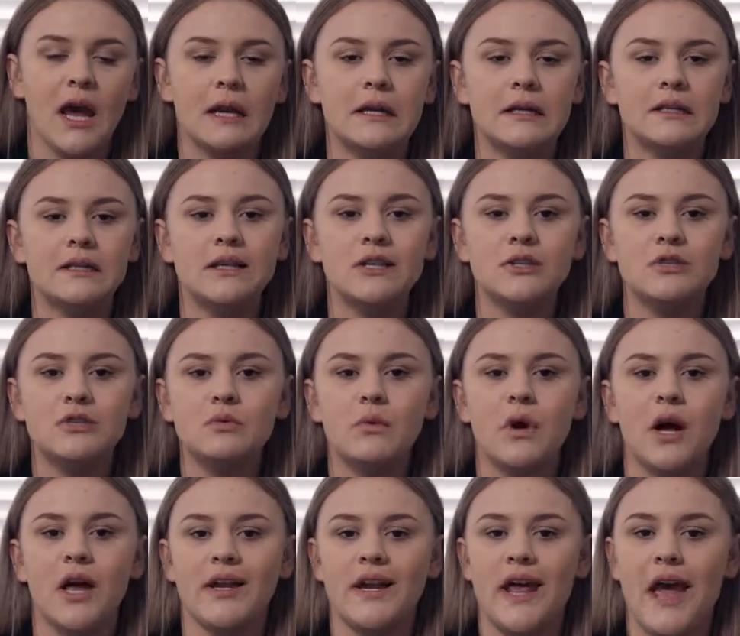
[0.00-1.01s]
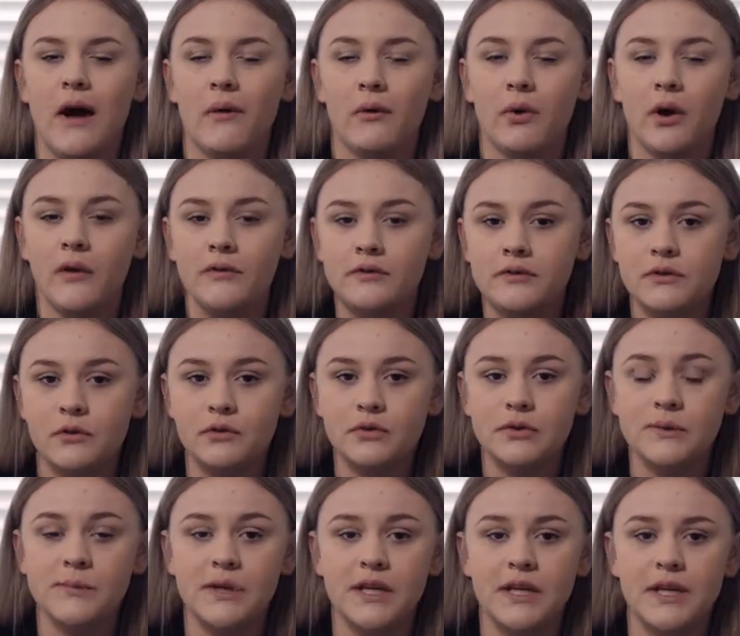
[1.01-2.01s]
and to teach you what an hour of
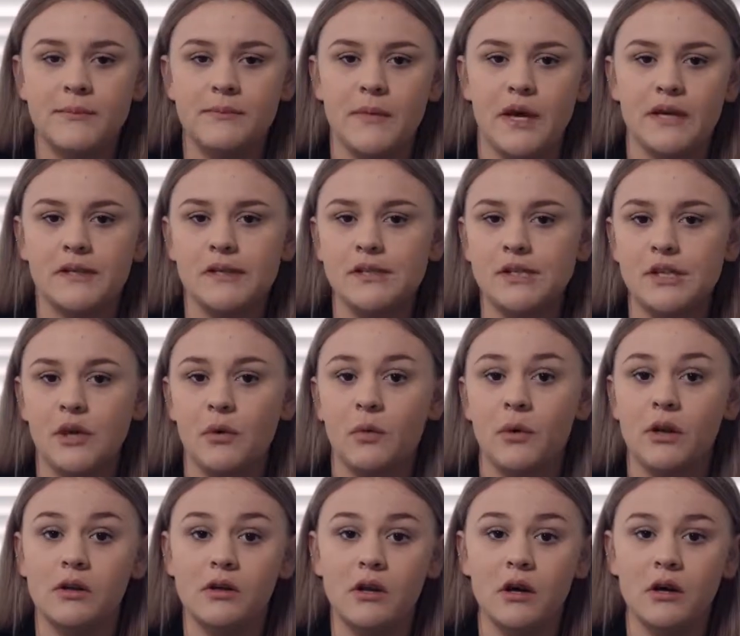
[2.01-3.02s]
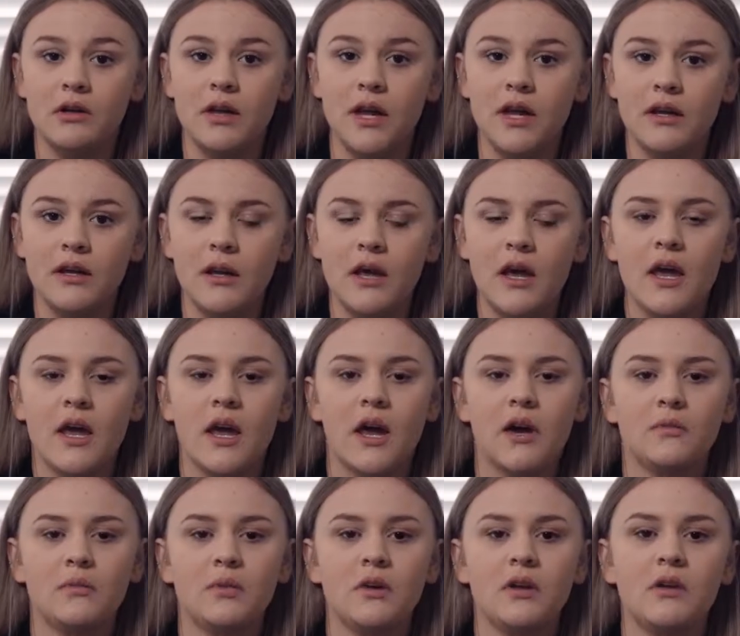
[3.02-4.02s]
social media messaging would look like,
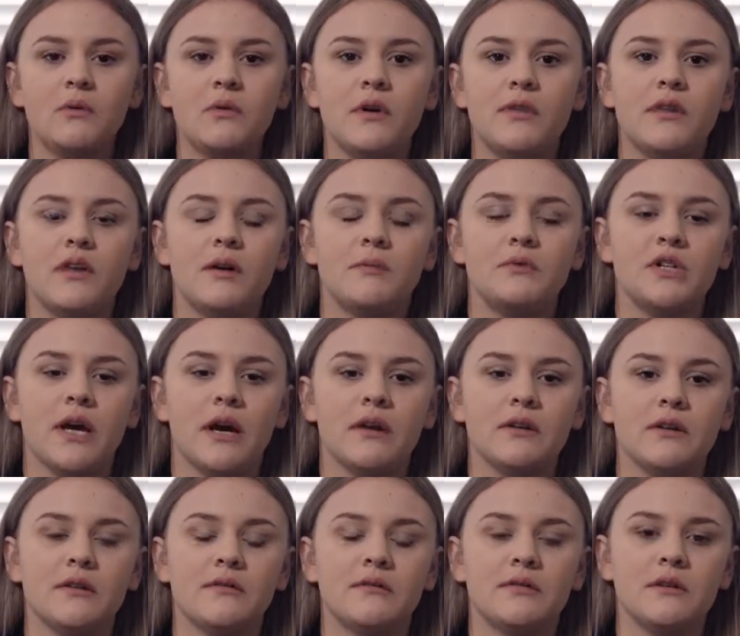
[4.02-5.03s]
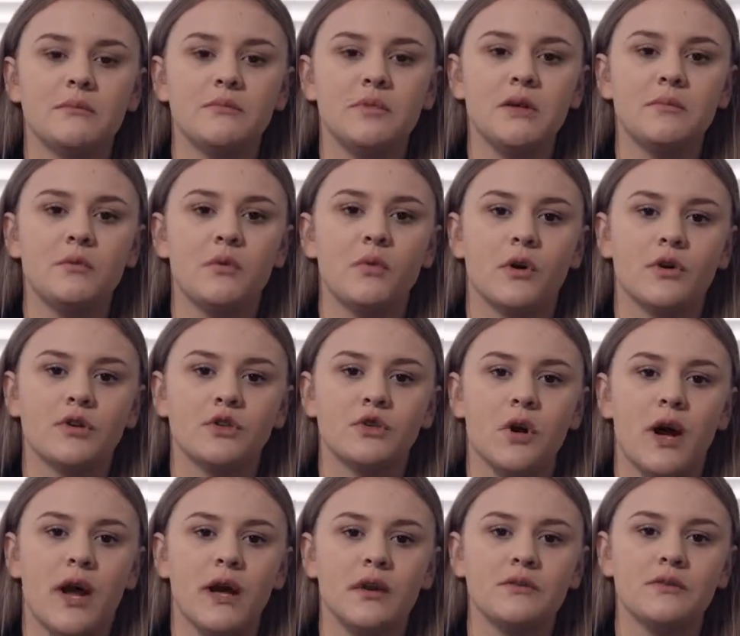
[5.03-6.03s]
and really what the objectives and people we're
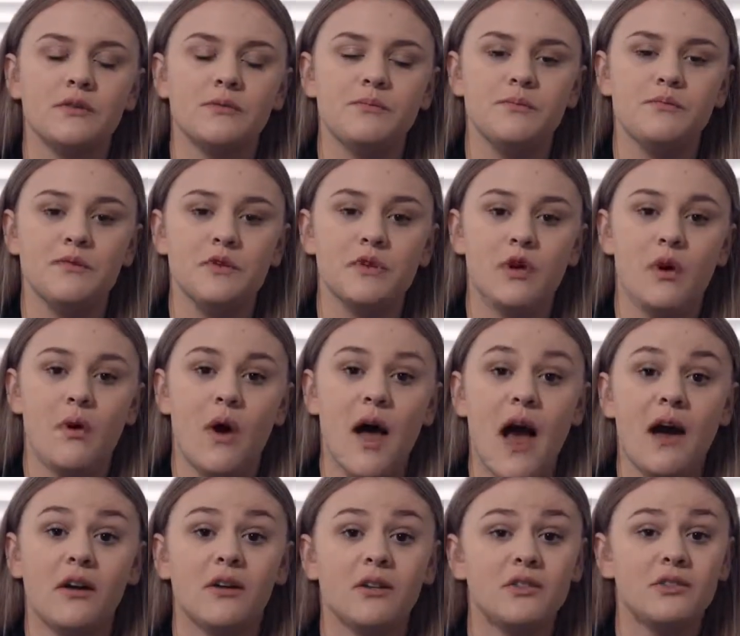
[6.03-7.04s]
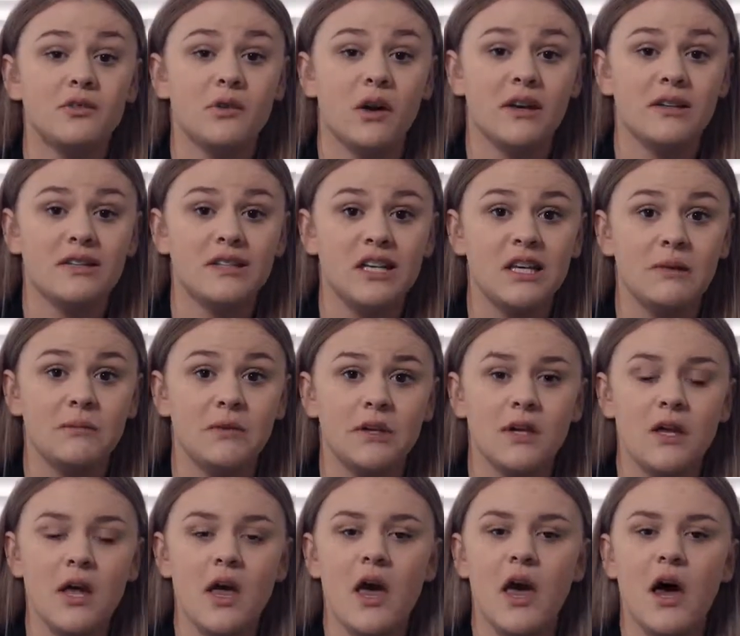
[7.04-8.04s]
trying to, add onto our team
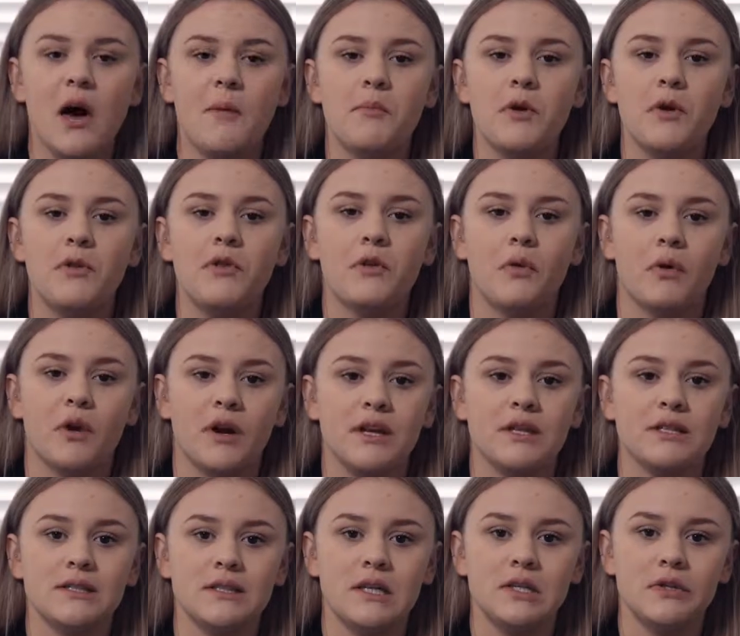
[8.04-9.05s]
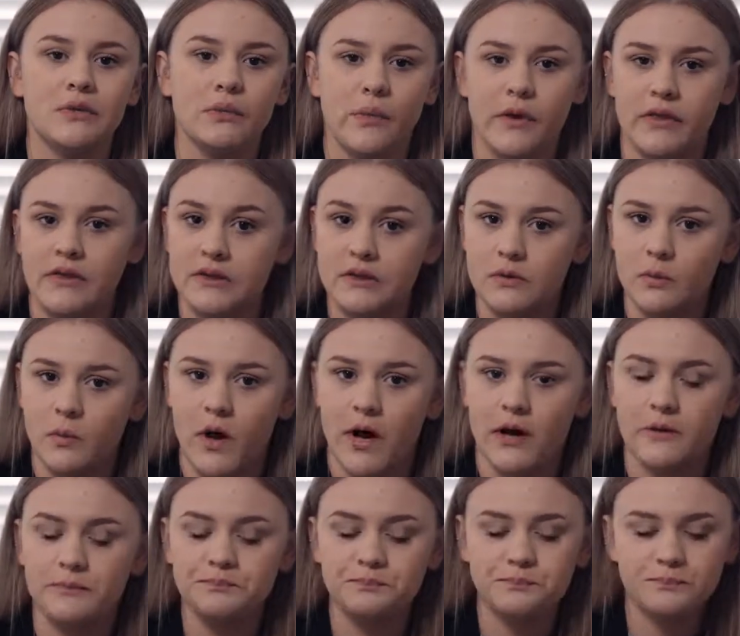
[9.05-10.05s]
and build the organization with as
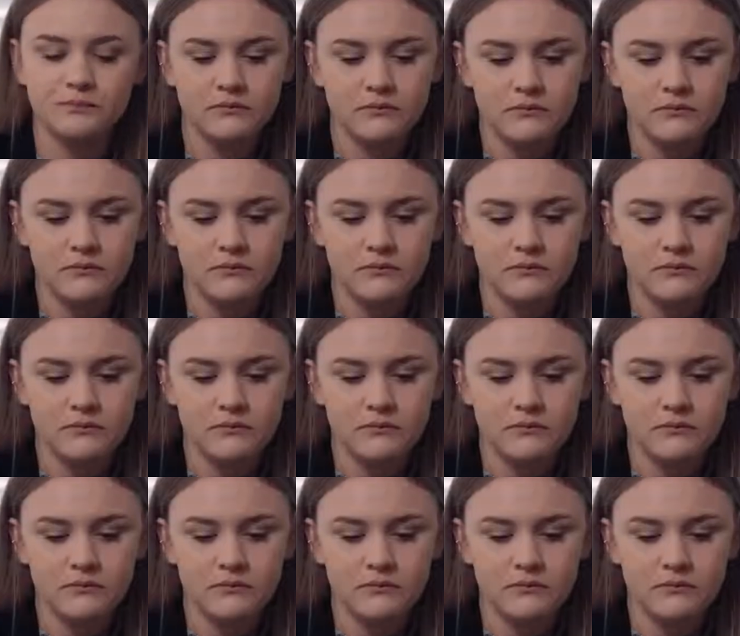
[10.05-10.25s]
well.